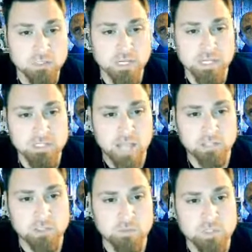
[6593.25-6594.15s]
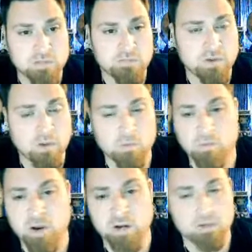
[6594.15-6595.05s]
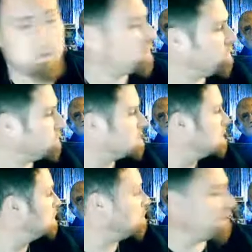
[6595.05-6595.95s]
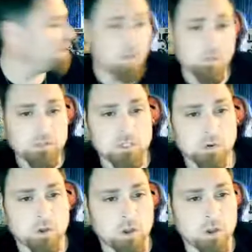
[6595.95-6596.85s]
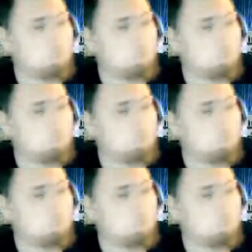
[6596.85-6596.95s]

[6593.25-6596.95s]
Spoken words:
like it actually was in the film compared to the other ones. I mean, the other ones are still good,